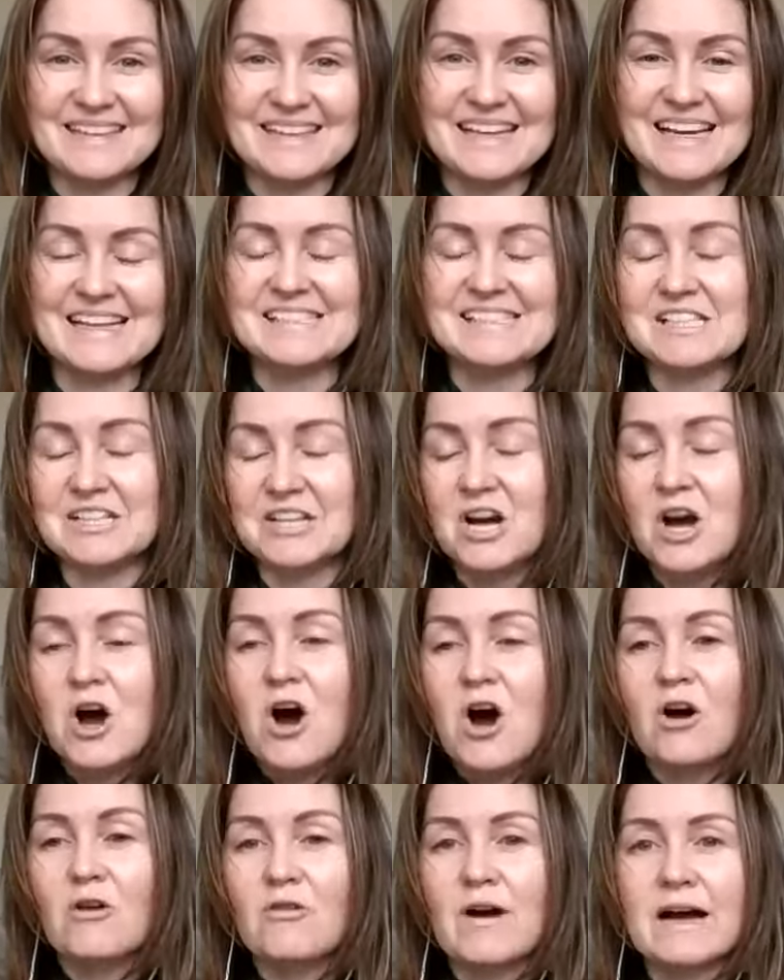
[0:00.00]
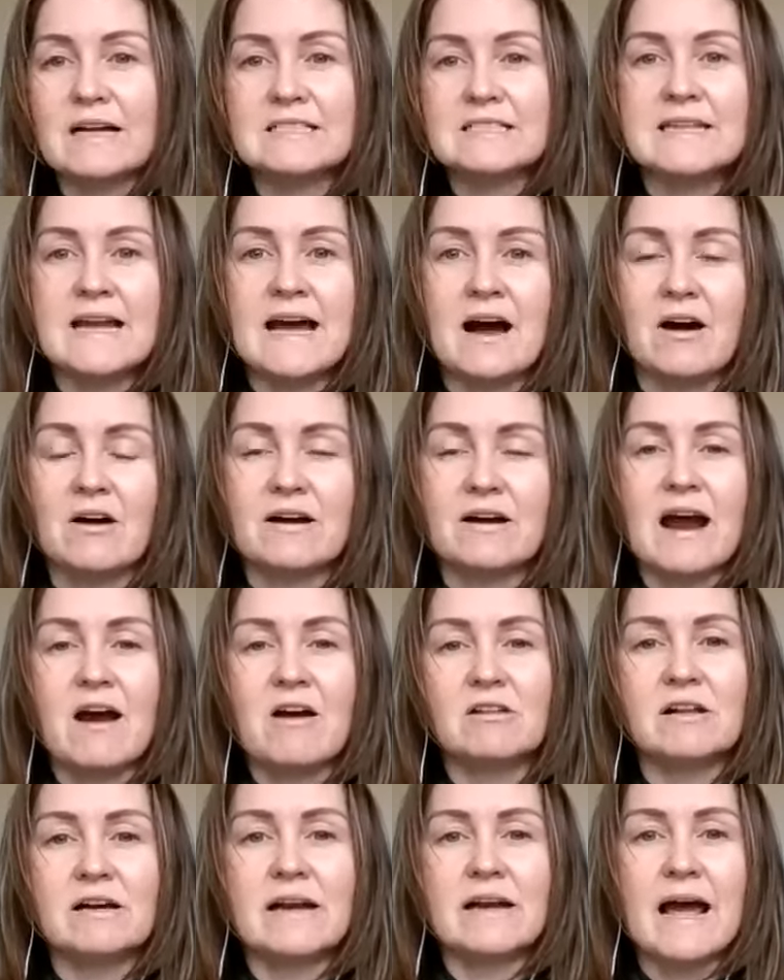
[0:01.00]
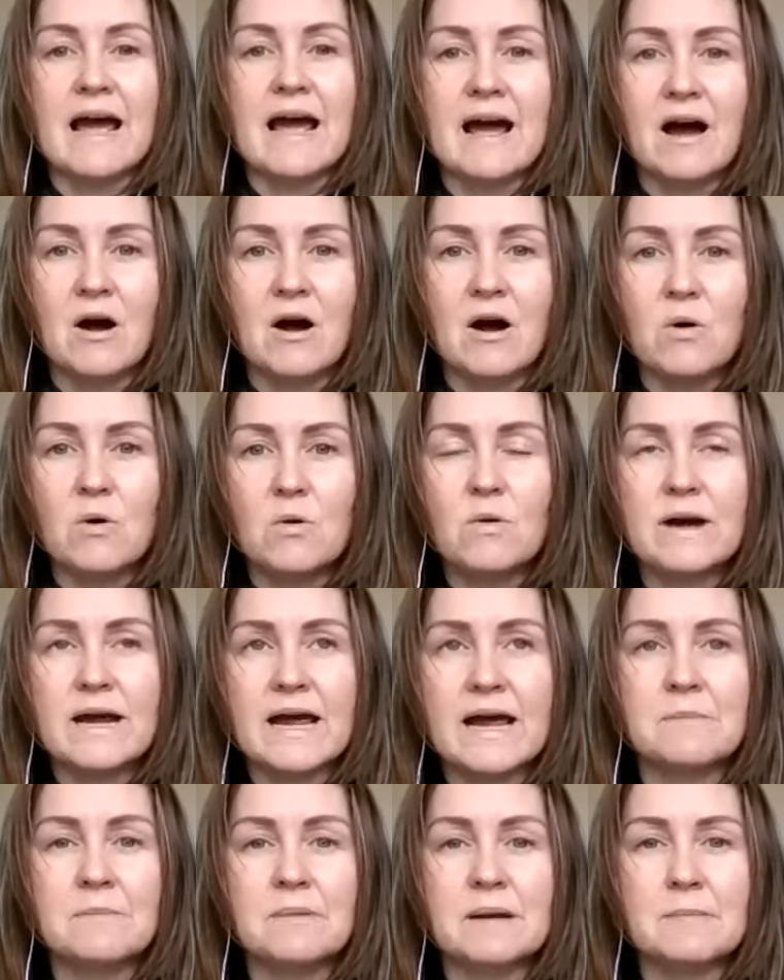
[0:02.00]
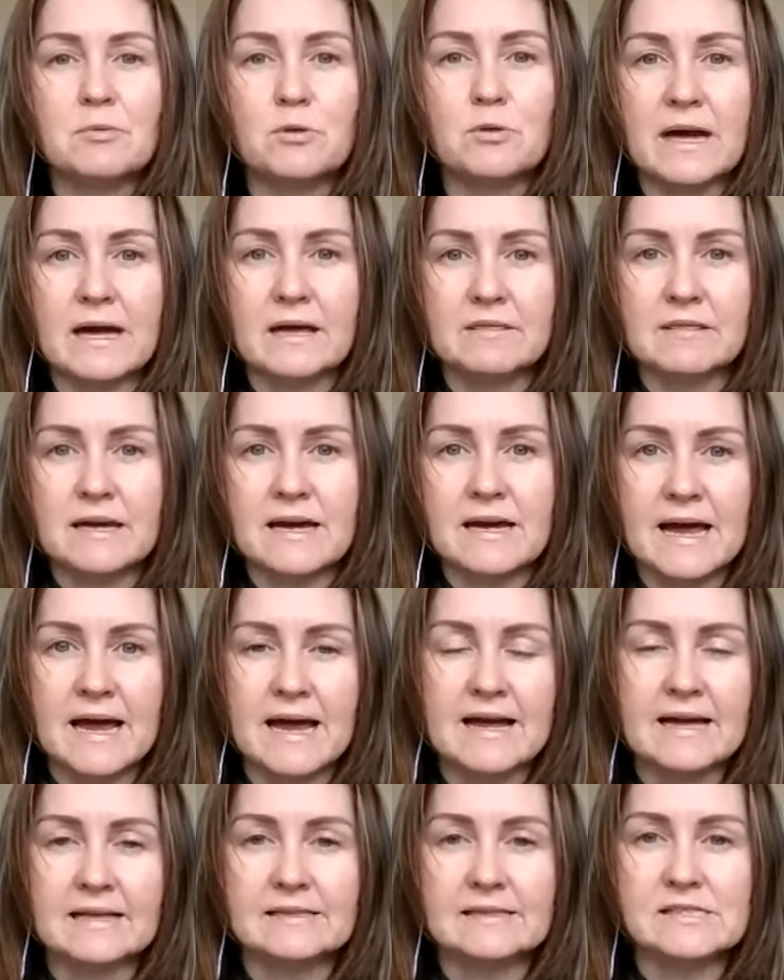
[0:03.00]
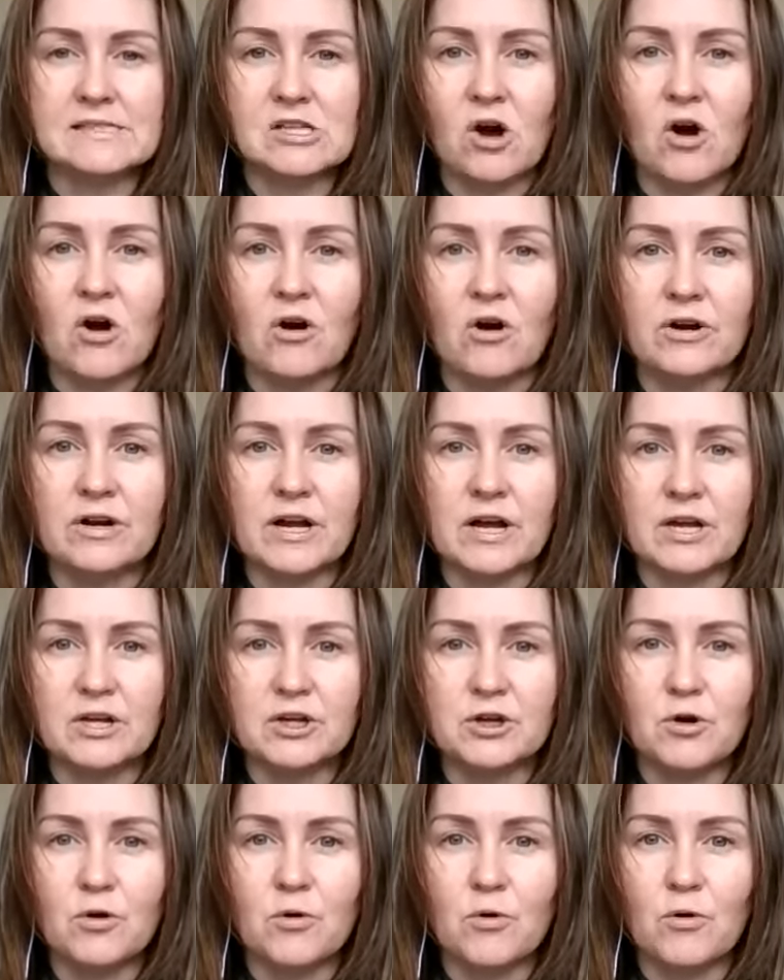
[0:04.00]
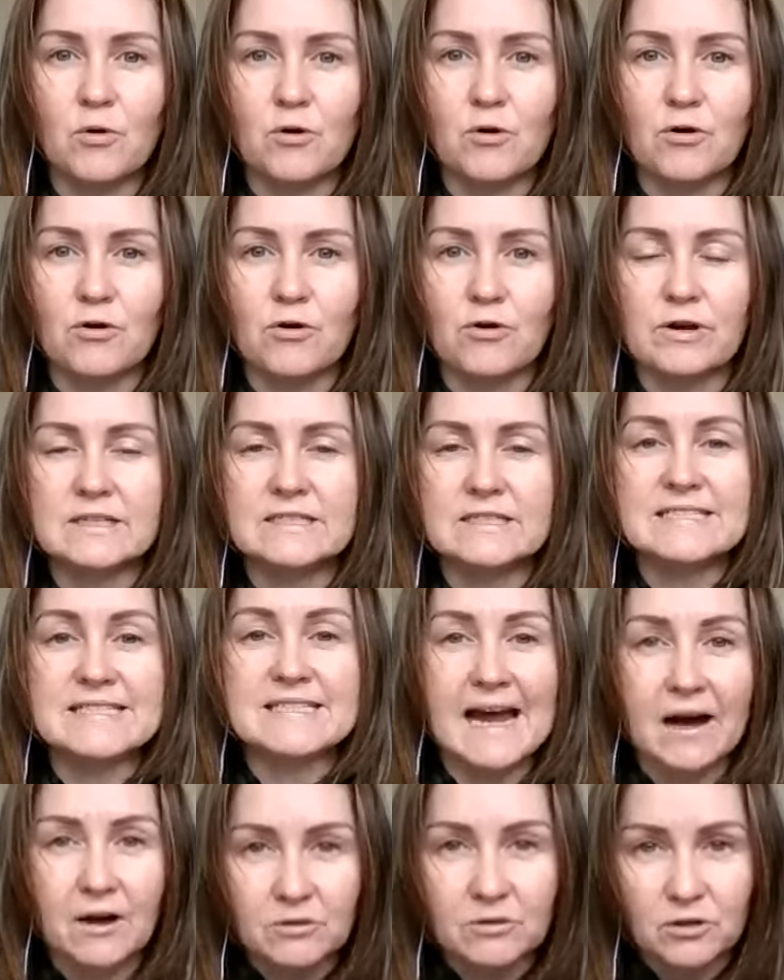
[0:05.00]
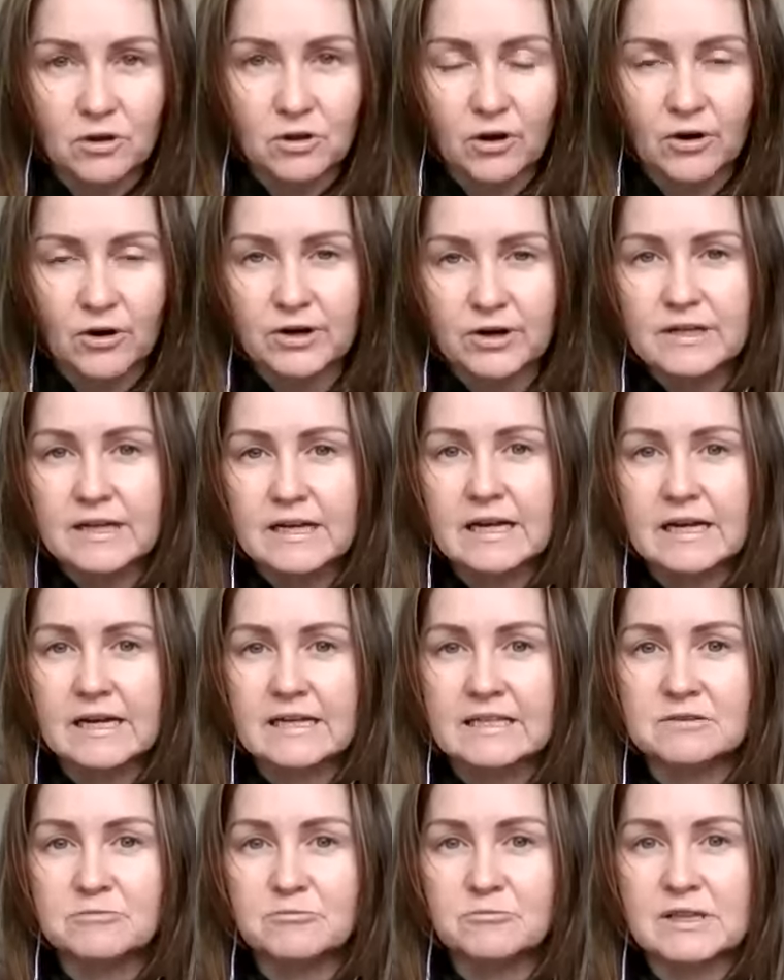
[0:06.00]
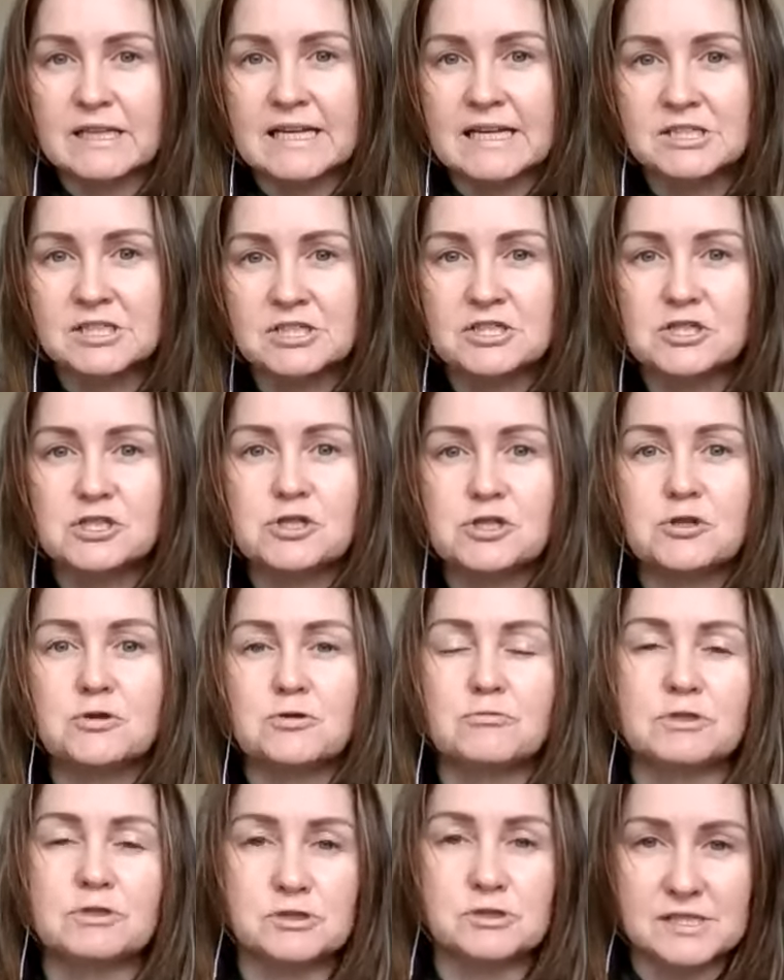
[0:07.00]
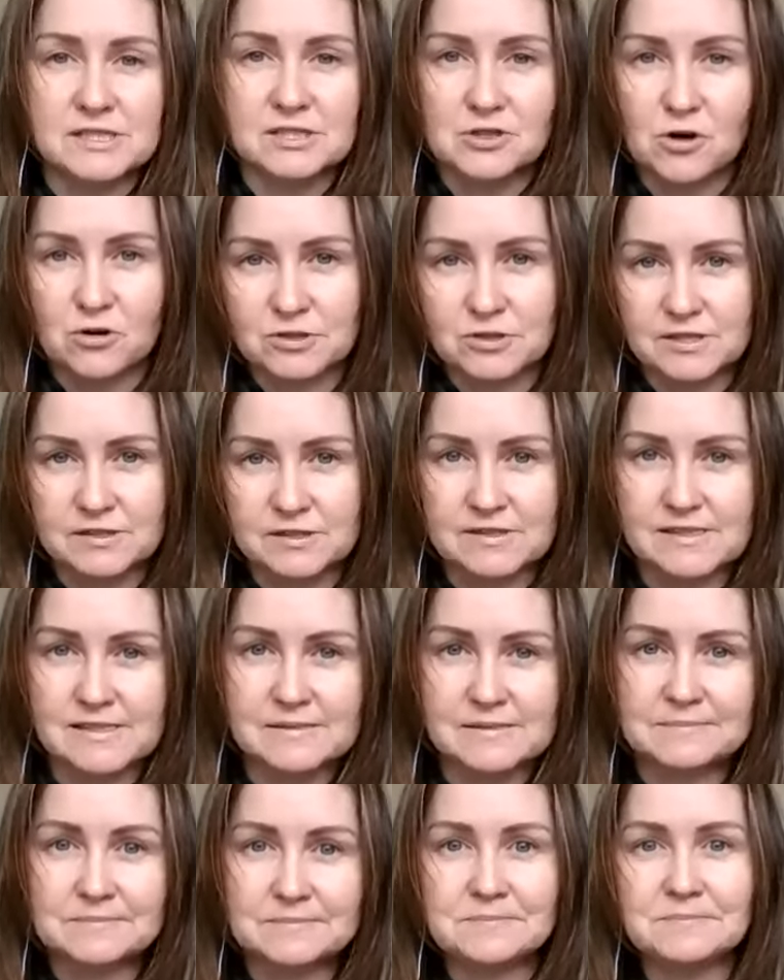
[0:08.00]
Excellent. All right. Now, Caroline, how can people get their hands on your download in relation to reducing toxins?